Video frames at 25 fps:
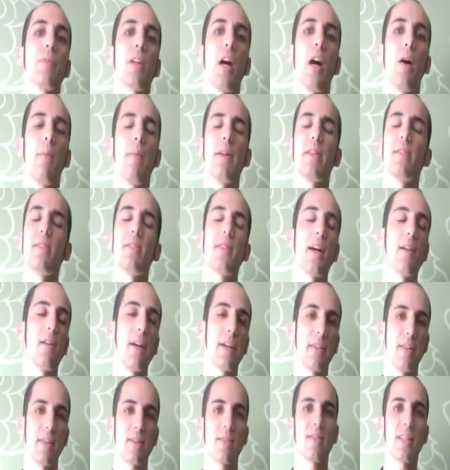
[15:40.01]
It's not
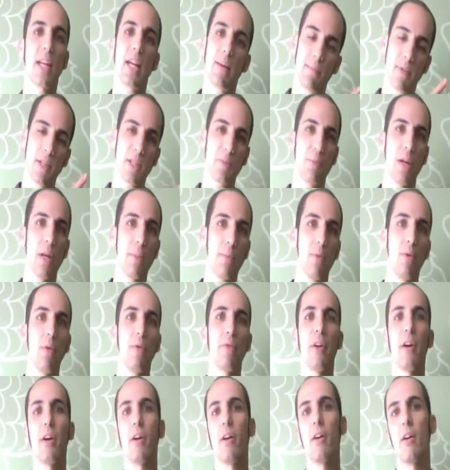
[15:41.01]
like the sameness
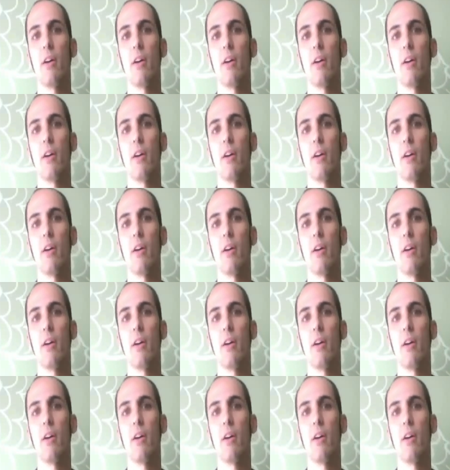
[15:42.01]
people,